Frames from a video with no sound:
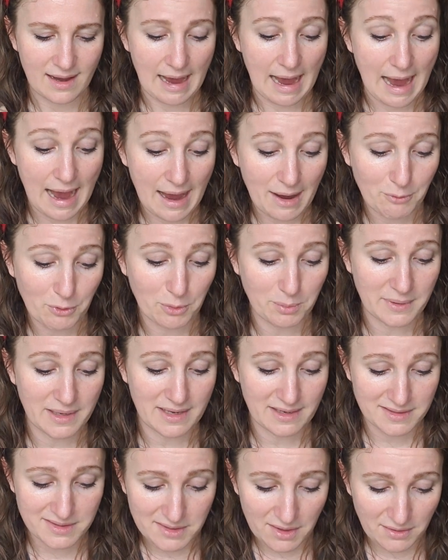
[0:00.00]
I will be
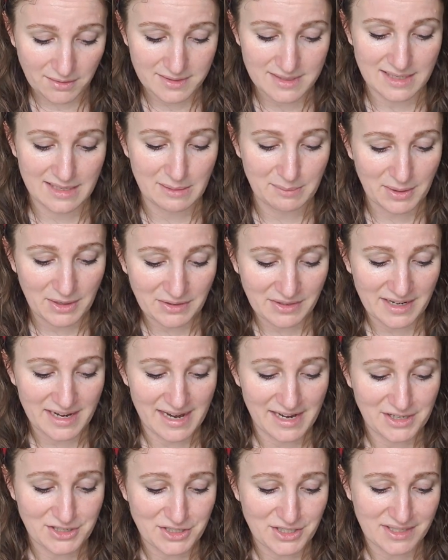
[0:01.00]
exalted among the
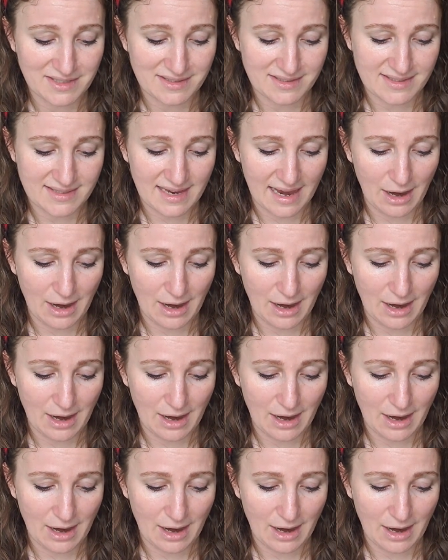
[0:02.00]
nations.